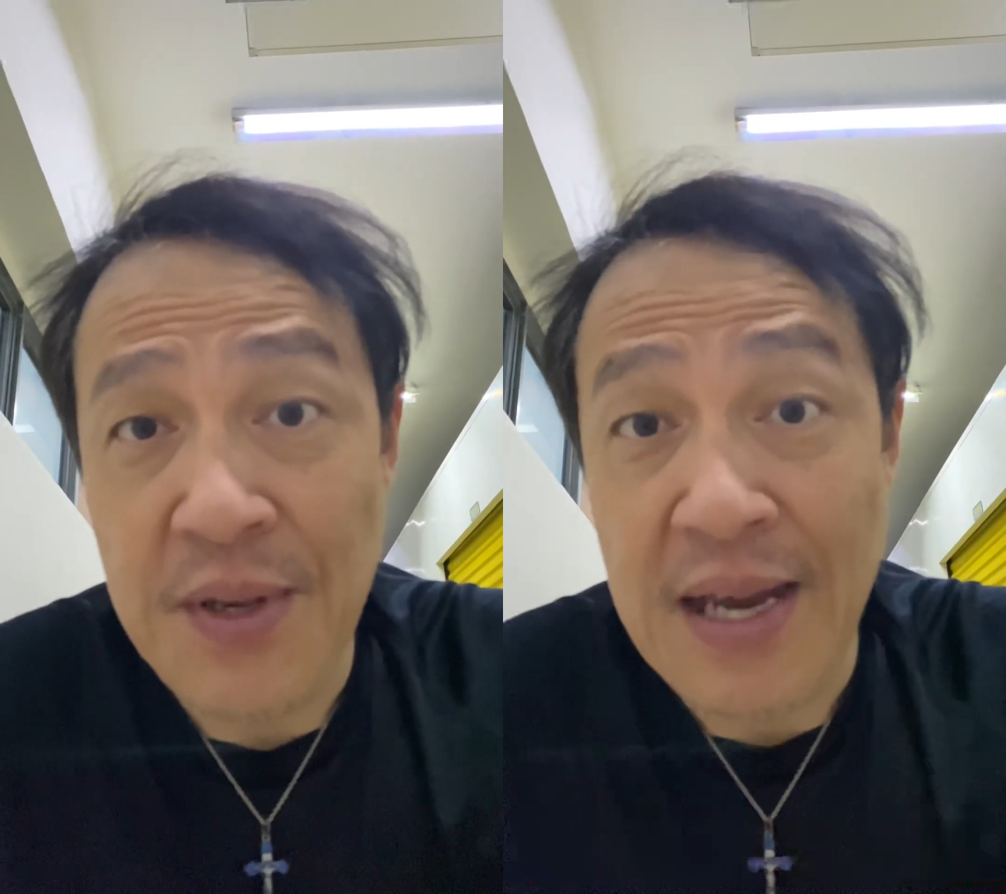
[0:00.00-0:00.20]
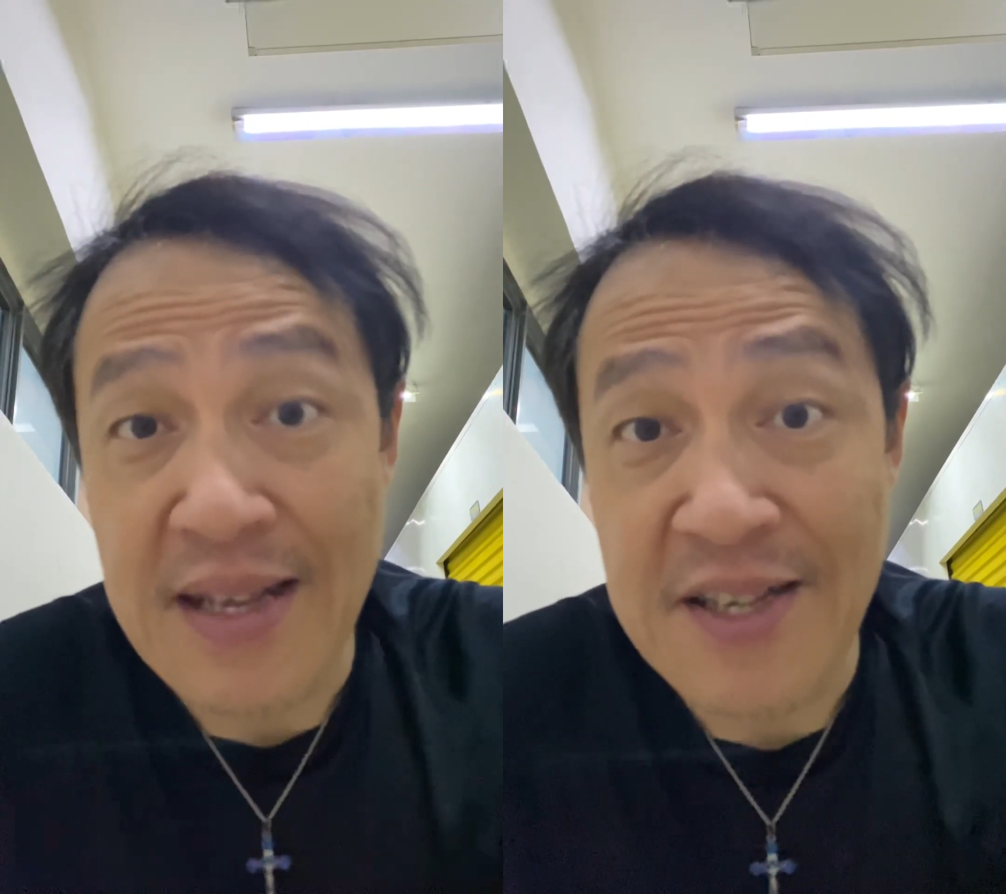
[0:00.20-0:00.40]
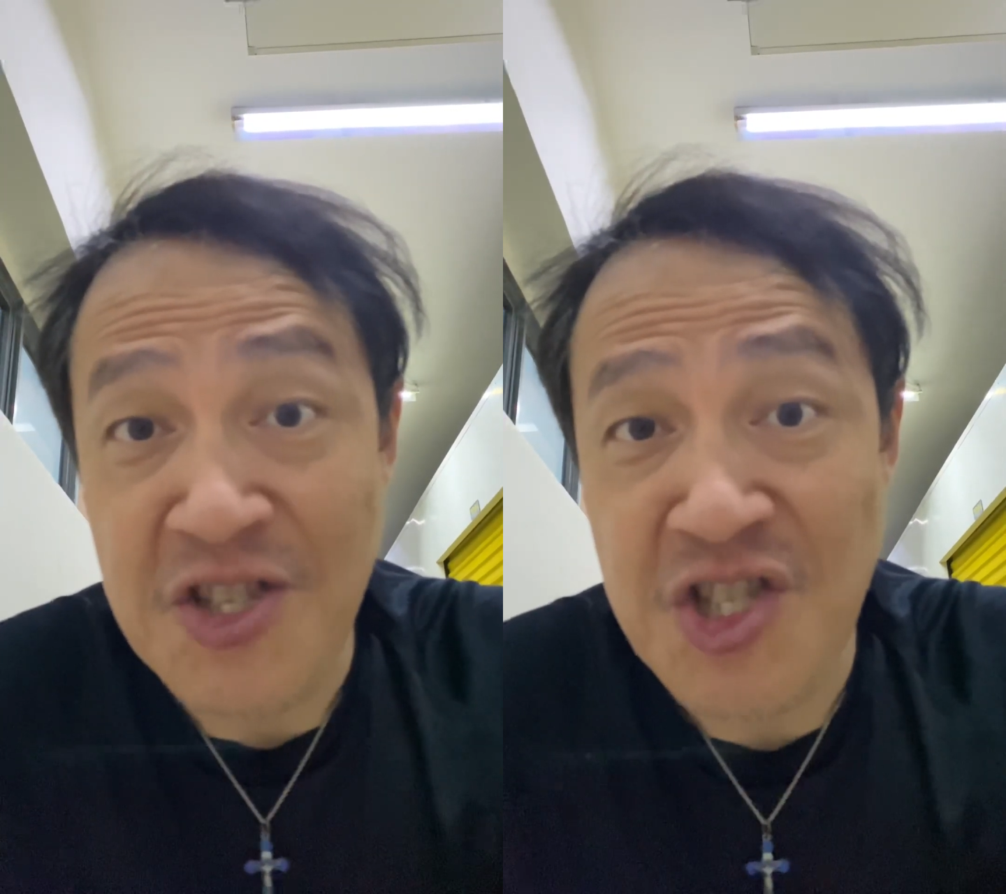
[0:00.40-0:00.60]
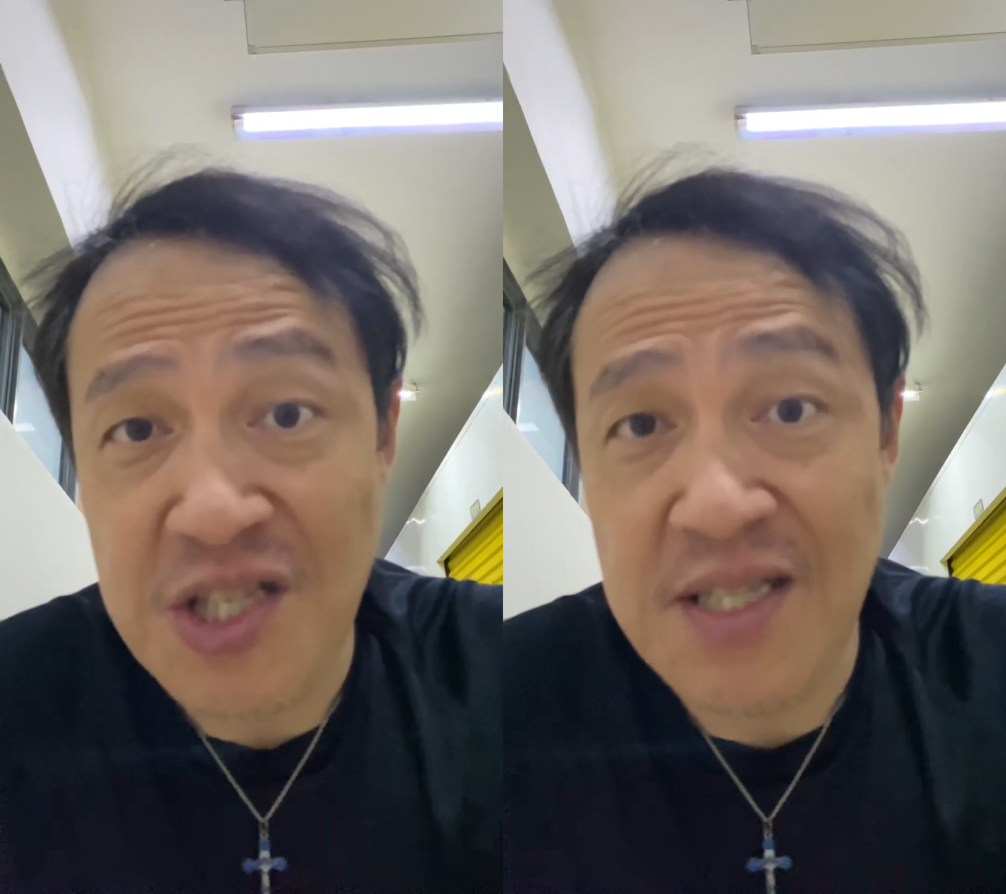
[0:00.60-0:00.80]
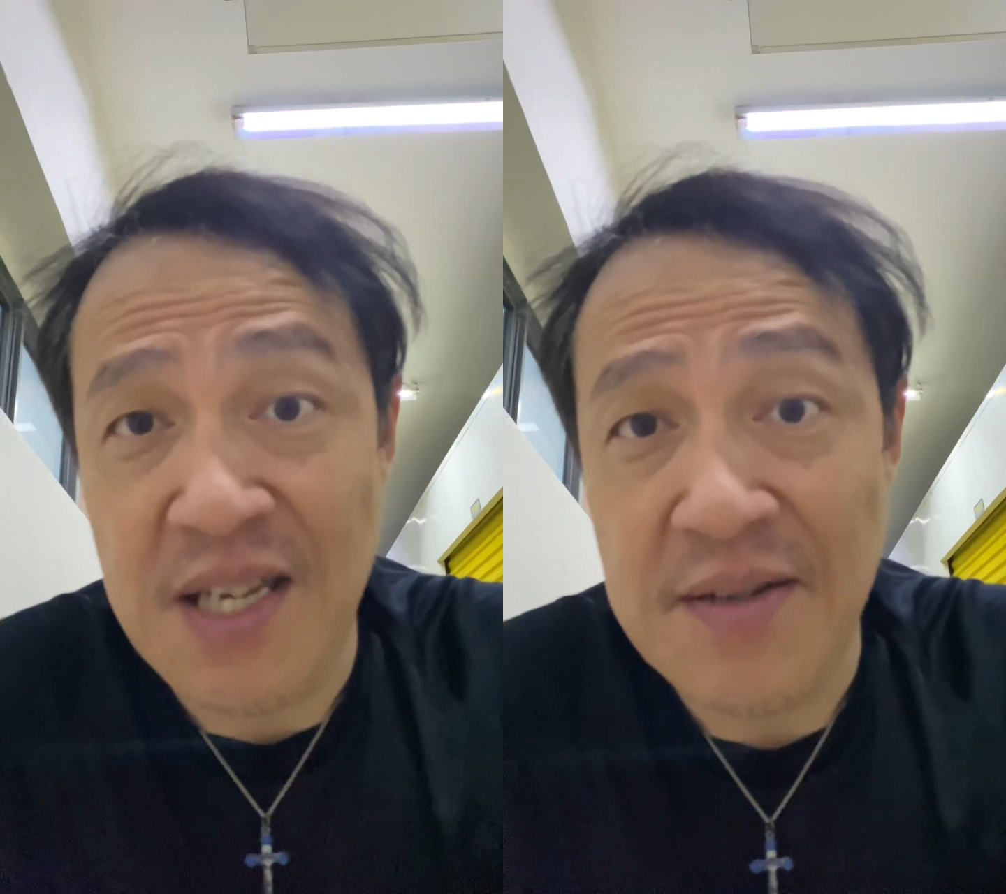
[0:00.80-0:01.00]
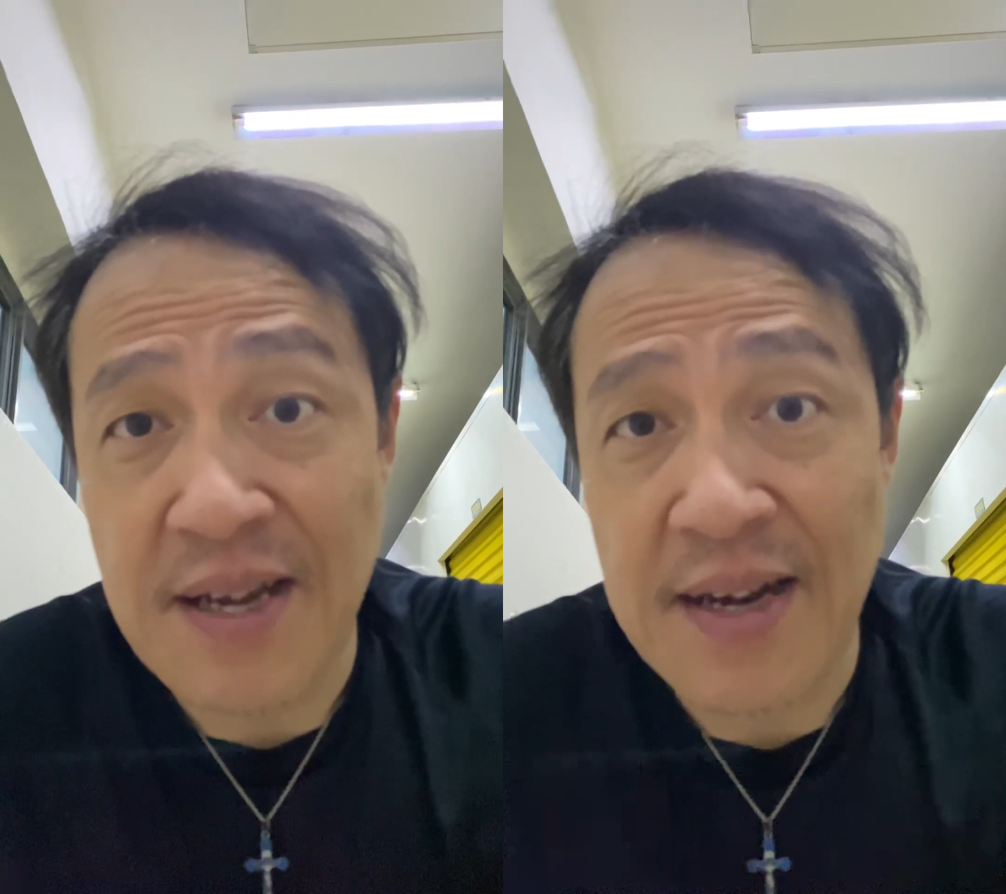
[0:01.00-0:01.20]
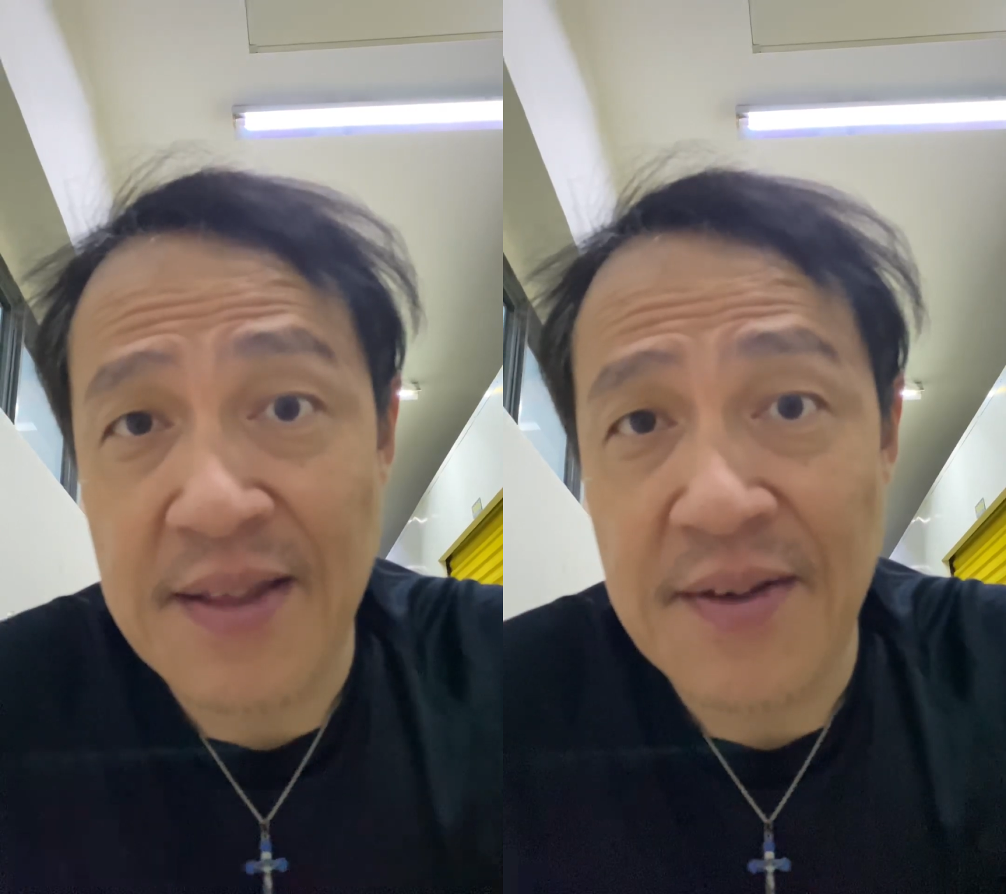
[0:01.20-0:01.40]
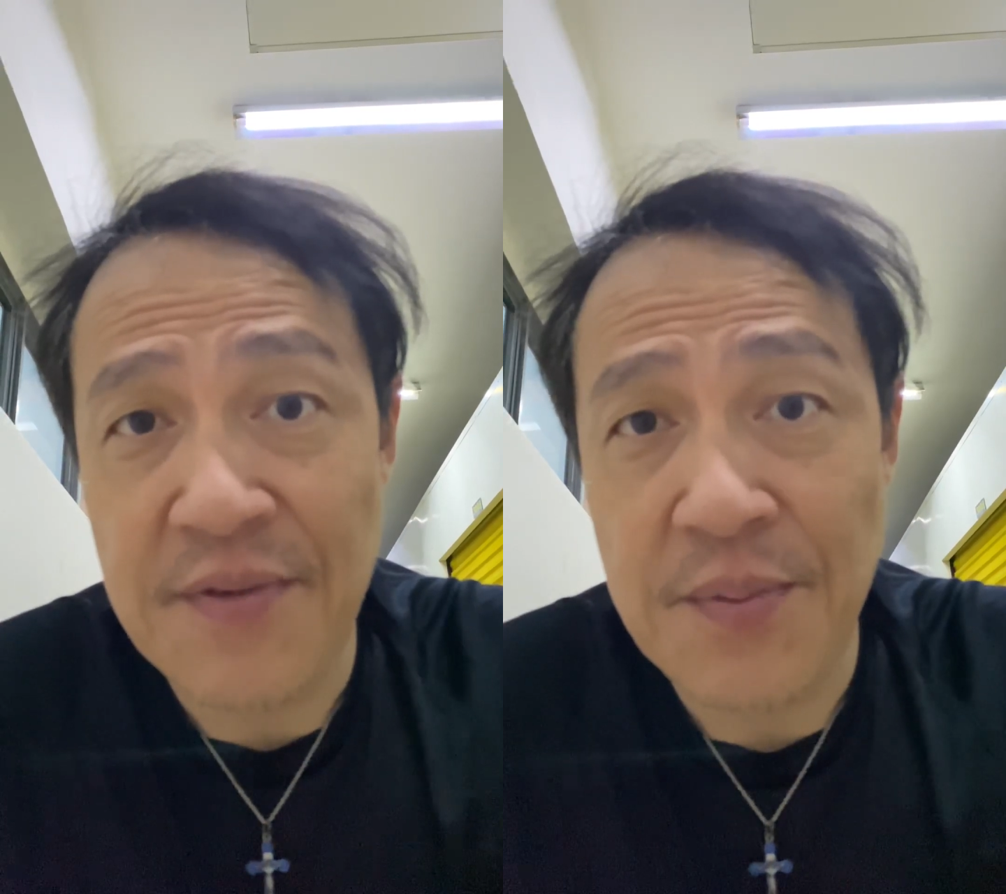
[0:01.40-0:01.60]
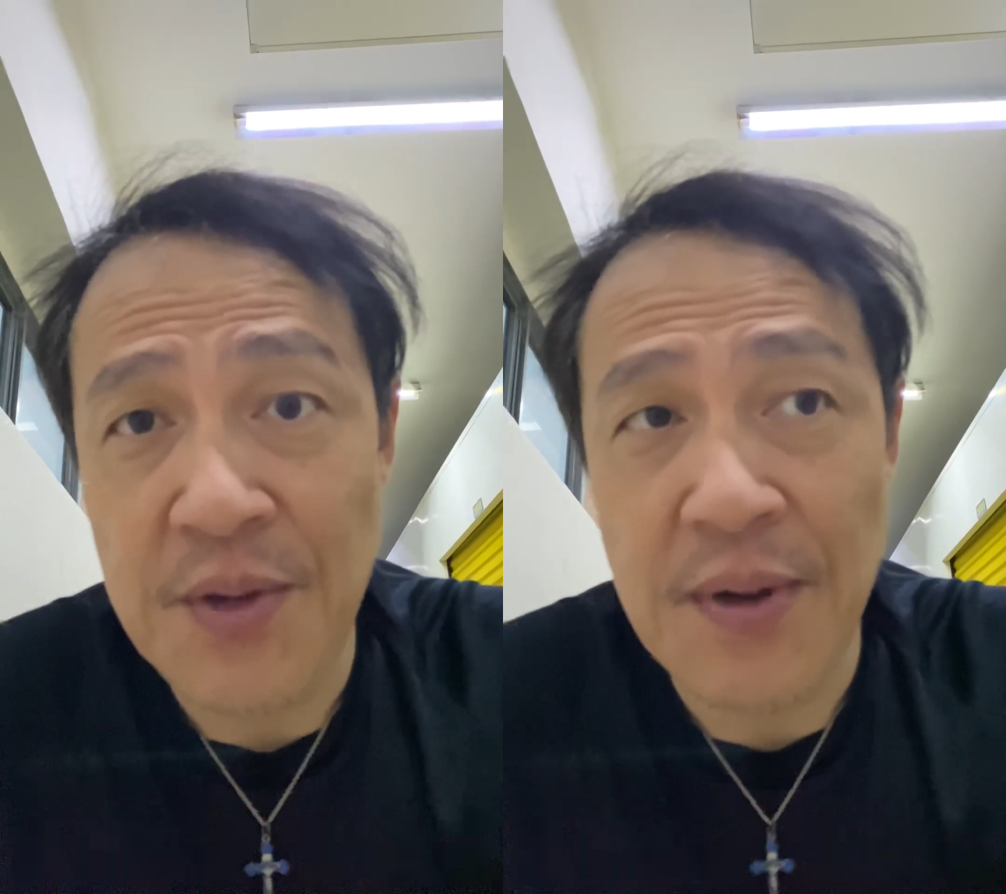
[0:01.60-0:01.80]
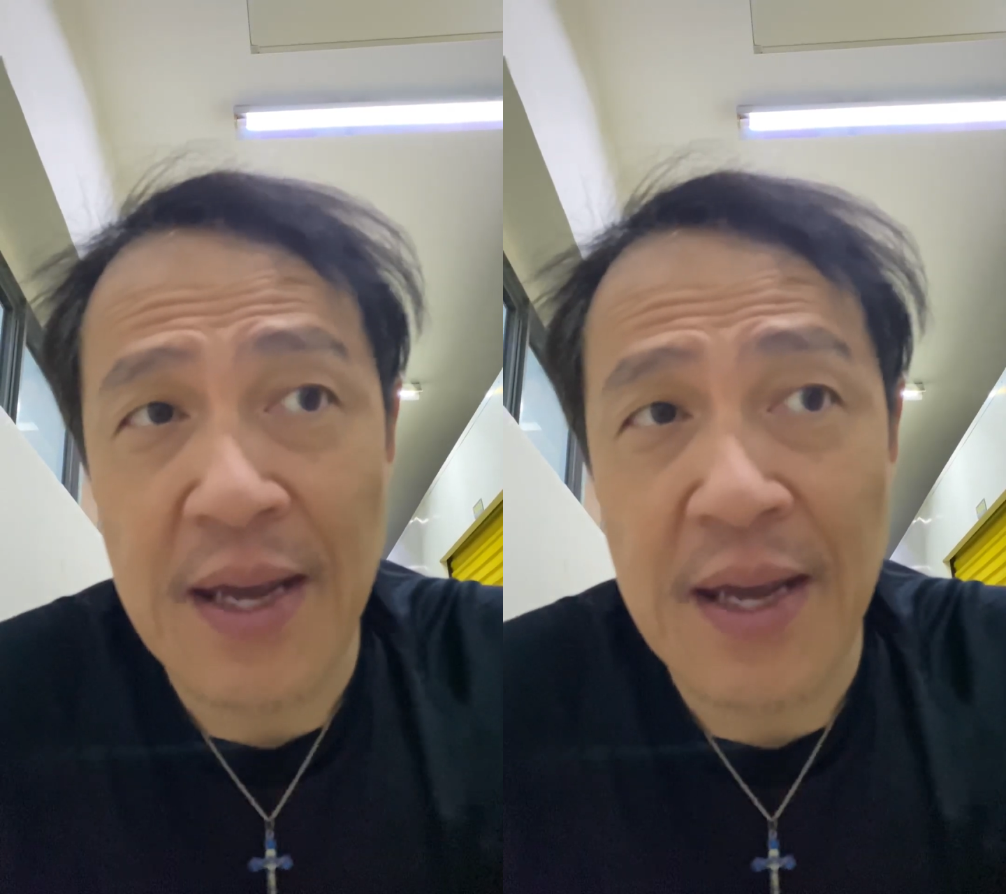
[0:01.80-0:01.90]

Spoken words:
Did I just steal anything from you?